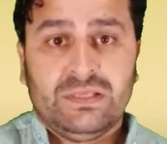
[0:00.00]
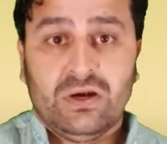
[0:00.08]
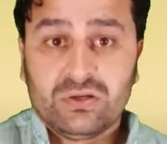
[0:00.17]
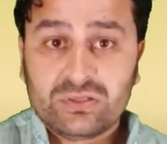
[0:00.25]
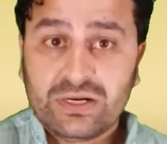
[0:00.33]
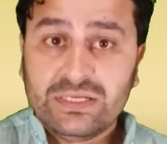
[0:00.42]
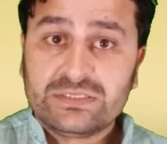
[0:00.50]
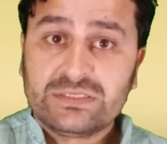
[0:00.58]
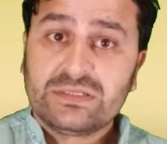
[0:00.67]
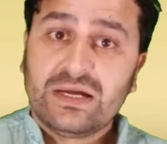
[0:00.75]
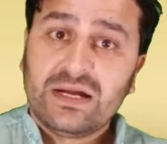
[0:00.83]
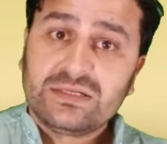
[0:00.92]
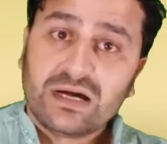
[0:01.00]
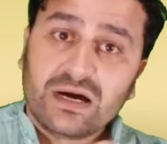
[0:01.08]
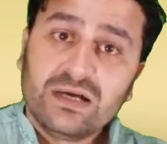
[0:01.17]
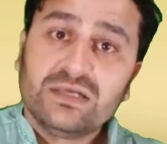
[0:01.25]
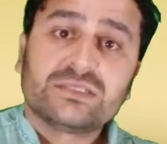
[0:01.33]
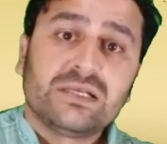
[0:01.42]
authorized at the
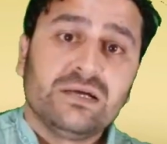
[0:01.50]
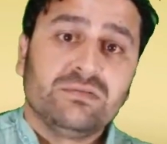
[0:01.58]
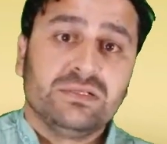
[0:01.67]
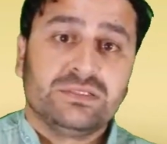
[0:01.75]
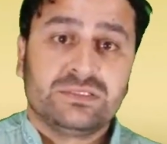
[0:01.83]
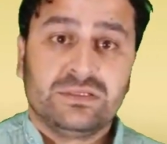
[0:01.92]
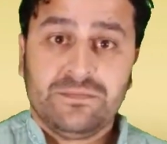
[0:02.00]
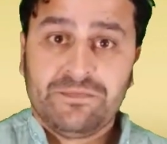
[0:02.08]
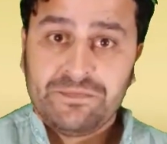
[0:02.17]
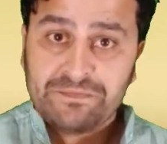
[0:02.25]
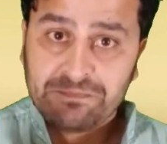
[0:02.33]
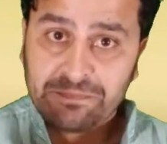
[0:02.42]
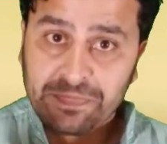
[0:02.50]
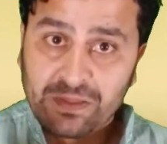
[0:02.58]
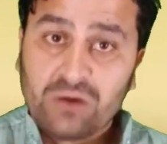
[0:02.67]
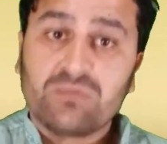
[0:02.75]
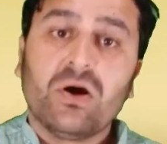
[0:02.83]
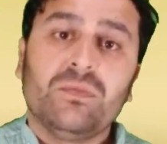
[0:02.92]
highest levels
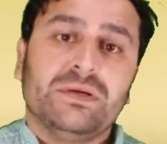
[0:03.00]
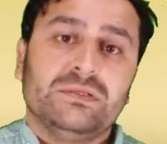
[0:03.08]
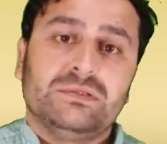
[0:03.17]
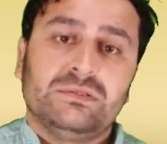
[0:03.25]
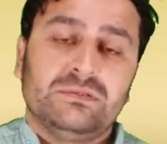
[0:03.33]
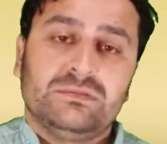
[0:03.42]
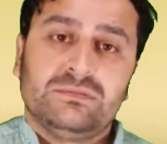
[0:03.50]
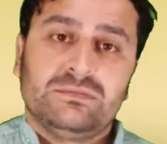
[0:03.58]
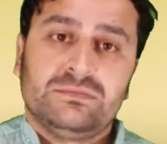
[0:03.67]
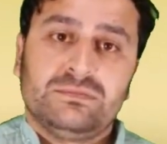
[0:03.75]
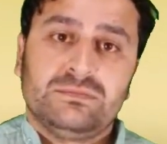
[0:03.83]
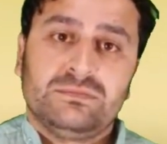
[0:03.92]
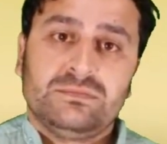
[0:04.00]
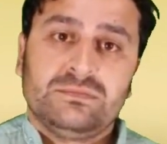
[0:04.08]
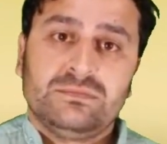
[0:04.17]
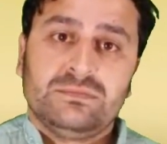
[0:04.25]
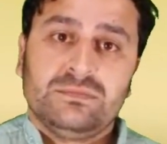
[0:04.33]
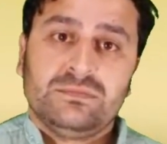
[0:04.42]
of government.
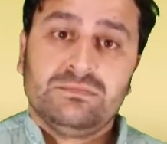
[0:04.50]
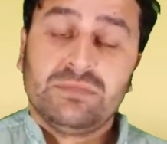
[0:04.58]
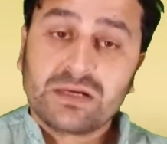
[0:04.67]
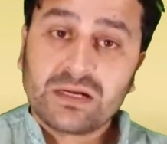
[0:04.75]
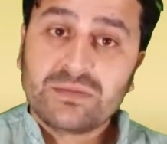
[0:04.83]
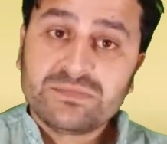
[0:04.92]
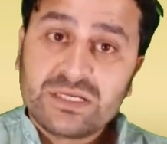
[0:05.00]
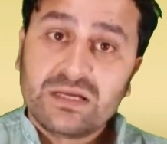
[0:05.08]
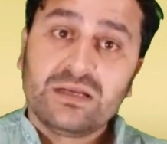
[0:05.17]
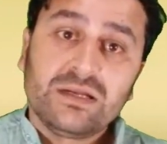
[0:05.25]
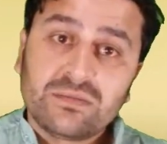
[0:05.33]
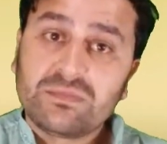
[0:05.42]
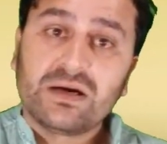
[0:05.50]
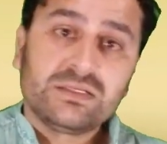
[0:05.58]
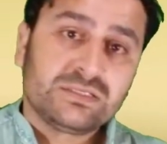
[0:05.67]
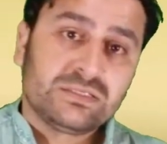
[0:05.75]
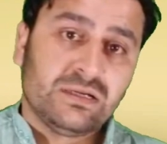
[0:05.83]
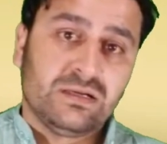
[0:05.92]
Bagram jail in
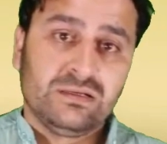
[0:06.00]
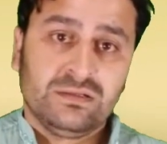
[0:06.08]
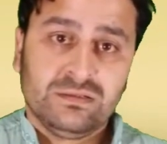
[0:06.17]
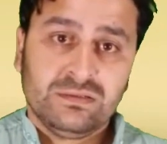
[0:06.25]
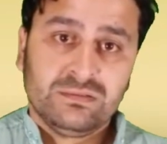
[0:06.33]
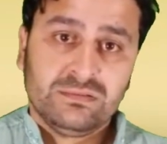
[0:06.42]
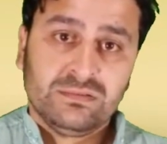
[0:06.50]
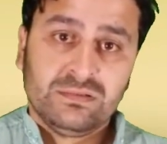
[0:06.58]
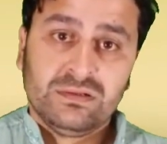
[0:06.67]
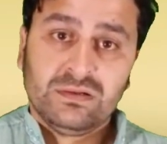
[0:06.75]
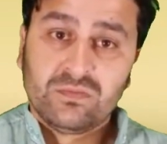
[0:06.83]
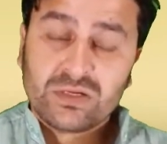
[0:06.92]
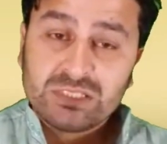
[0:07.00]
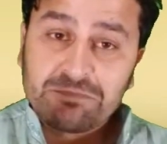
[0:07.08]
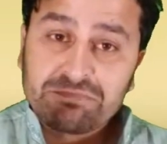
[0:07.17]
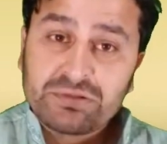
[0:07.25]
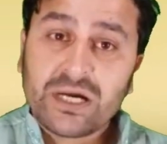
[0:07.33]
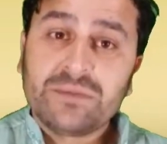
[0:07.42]
Afghanistan was the
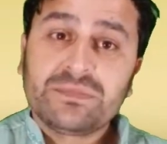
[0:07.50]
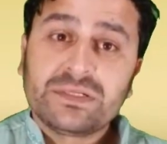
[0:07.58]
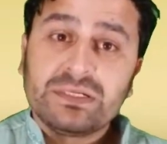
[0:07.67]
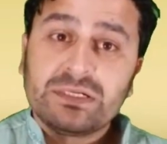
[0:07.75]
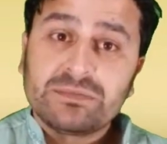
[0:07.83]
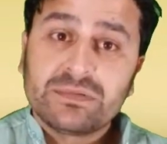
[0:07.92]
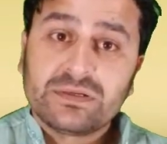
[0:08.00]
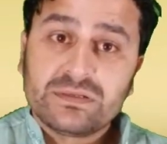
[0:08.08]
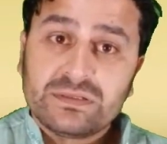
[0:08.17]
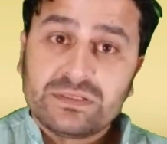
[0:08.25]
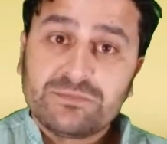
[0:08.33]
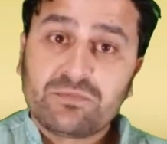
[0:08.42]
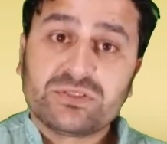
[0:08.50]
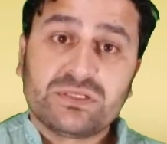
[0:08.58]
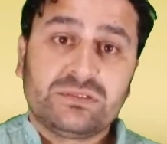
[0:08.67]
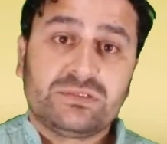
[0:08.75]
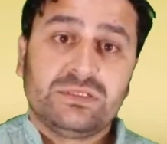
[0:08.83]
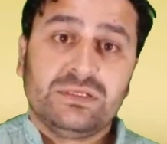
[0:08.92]
primary
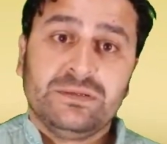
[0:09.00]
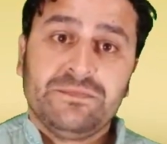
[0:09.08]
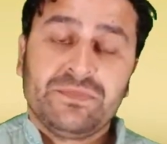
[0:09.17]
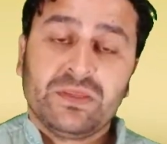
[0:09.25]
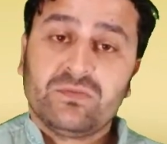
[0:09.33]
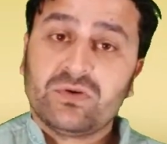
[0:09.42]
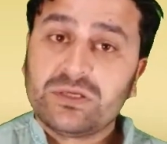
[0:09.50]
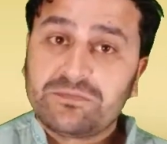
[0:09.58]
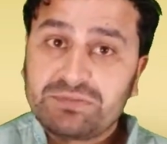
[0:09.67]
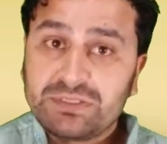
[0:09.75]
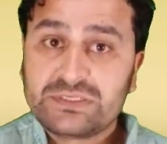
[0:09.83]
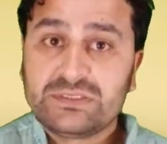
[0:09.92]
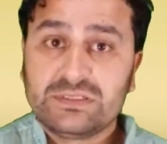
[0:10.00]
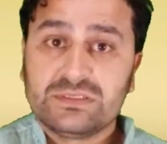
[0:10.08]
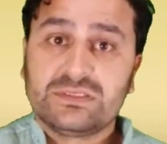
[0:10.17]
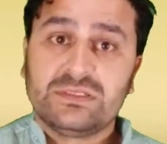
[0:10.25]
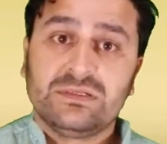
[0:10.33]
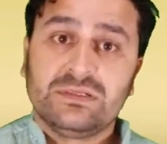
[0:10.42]
repository for the
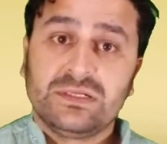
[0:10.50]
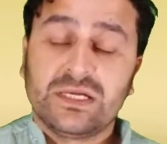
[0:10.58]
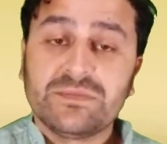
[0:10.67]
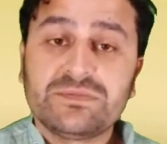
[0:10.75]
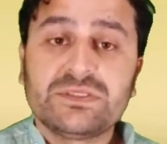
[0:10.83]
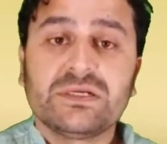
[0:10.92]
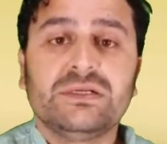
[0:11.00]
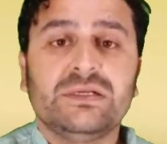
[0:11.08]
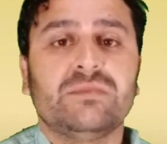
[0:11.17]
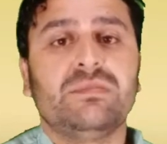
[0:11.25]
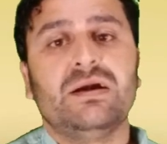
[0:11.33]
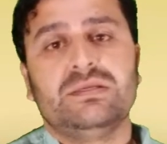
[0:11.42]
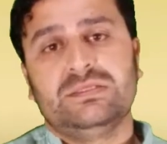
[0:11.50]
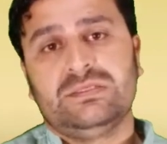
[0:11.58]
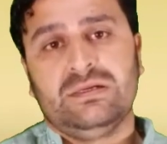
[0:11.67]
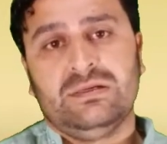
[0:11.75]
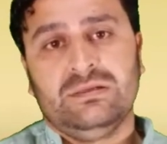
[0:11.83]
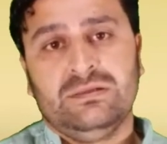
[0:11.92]
prisoners captured in
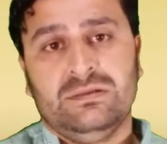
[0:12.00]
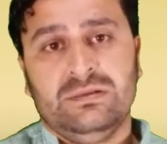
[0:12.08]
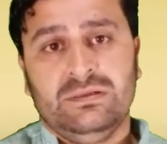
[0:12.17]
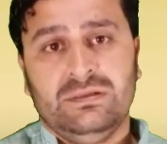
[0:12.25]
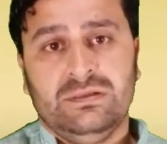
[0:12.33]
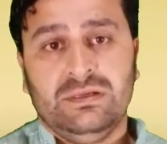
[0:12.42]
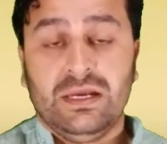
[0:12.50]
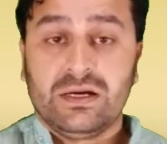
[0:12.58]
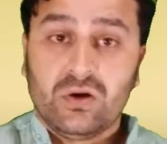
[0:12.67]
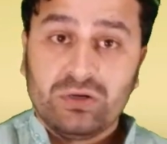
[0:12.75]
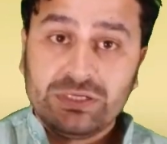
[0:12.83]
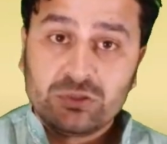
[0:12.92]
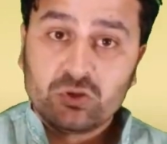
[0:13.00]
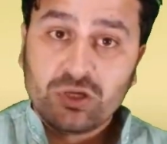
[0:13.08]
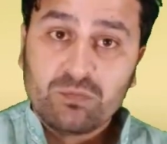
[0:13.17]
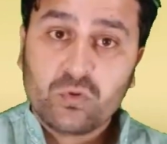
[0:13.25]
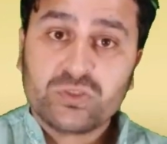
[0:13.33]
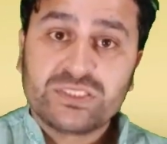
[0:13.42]
Afghanistan. According to the
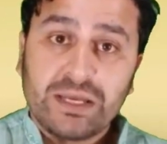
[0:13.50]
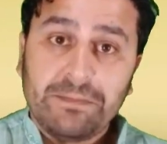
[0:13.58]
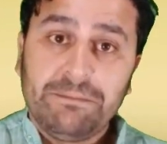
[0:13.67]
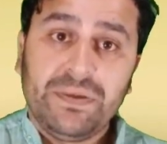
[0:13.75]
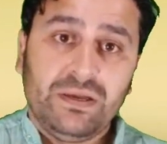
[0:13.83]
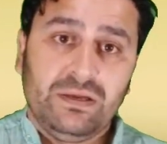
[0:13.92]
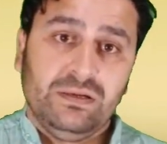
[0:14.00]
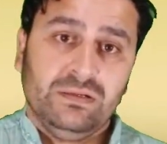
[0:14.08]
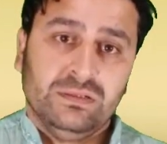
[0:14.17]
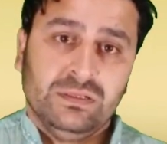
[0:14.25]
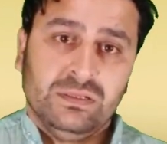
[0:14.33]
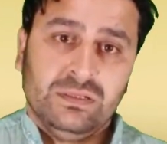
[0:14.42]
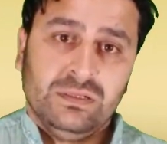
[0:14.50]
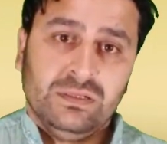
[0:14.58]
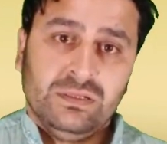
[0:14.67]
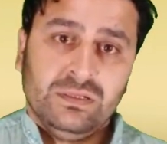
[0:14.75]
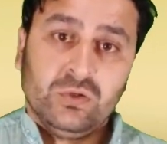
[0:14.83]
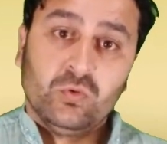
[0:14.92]
Mozambique,
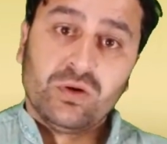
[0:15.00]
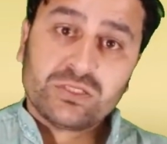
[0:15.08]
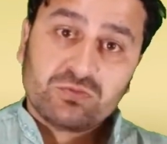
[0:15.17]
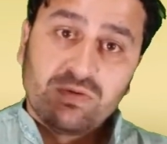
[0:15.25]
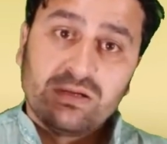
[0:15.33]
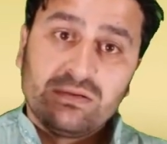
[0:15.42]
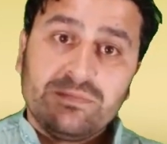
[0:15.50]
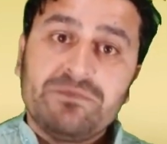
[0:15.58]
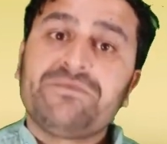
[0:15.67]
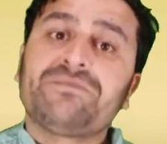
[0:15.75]
who was one